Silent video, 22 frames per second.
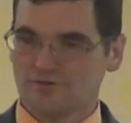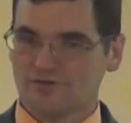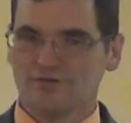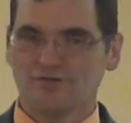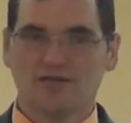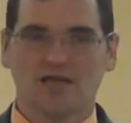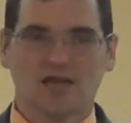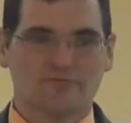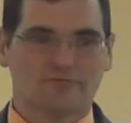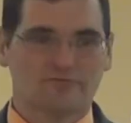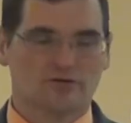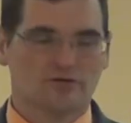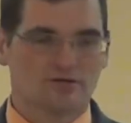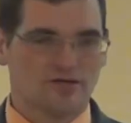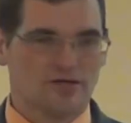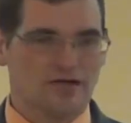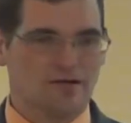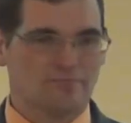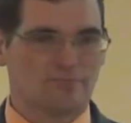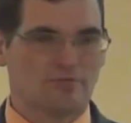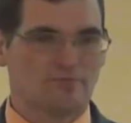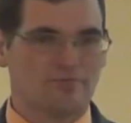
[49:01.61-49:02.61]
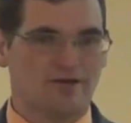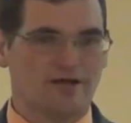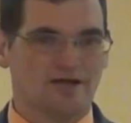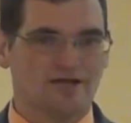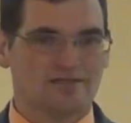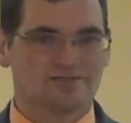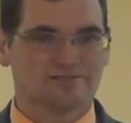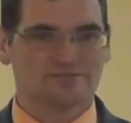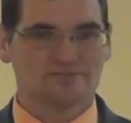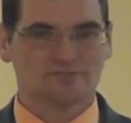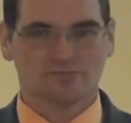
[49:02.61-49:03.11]
Never
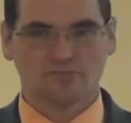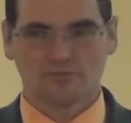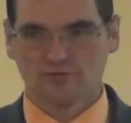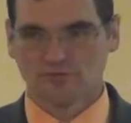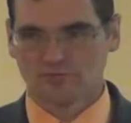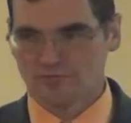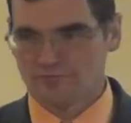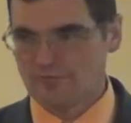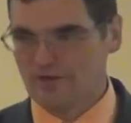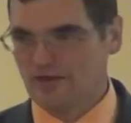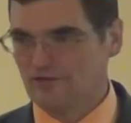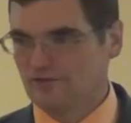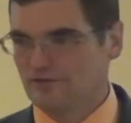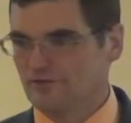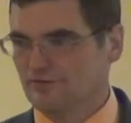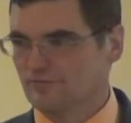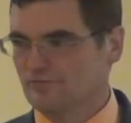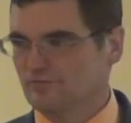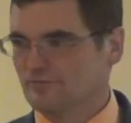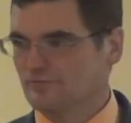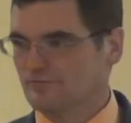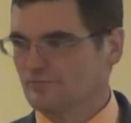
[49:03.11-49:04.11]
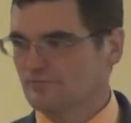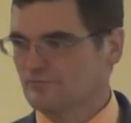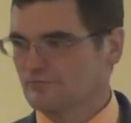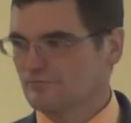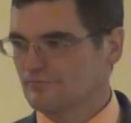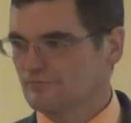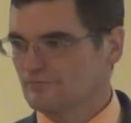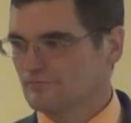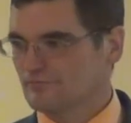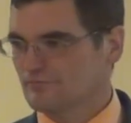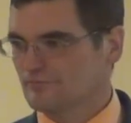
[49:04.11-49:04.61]
compromise with rebellion.
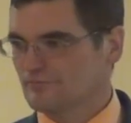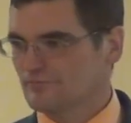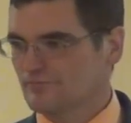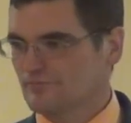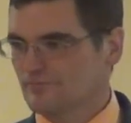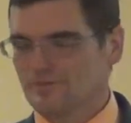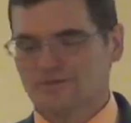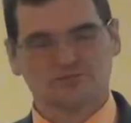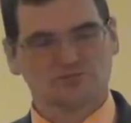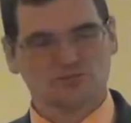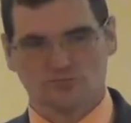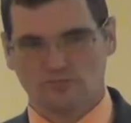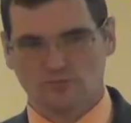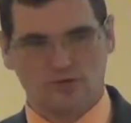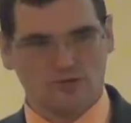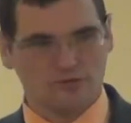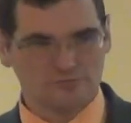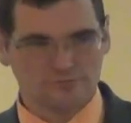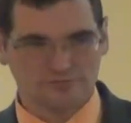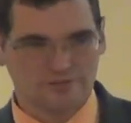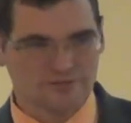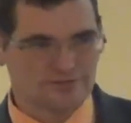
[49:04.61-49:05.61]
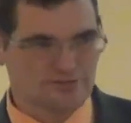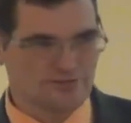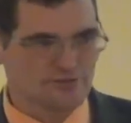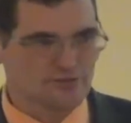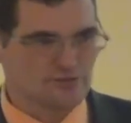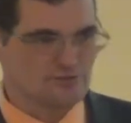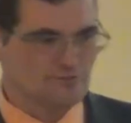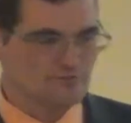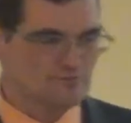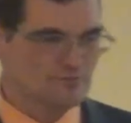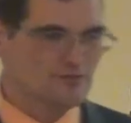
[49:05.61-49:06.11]
It's the wrong thing to
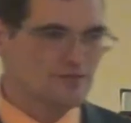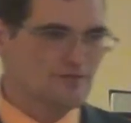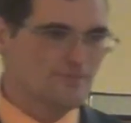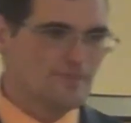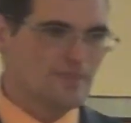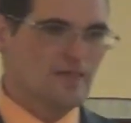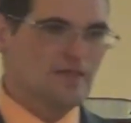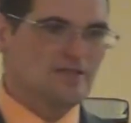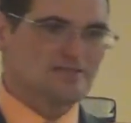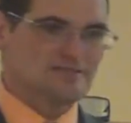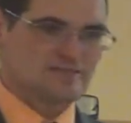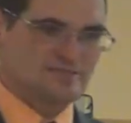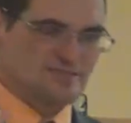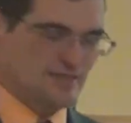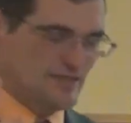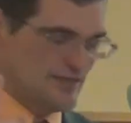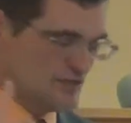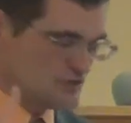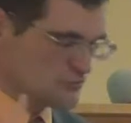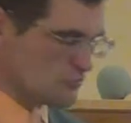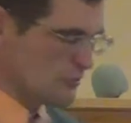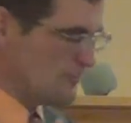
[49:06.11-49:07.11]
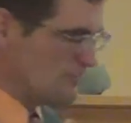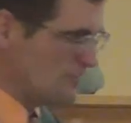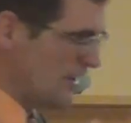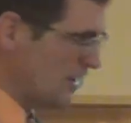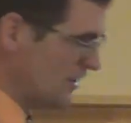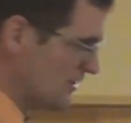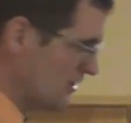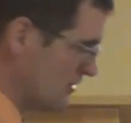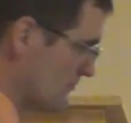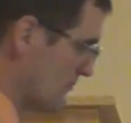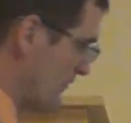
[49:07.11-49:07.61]
do. Sin is
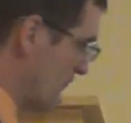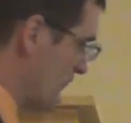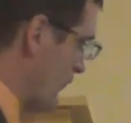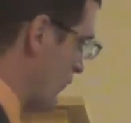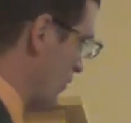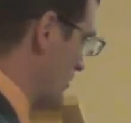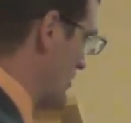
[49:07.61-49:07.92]
rebellion before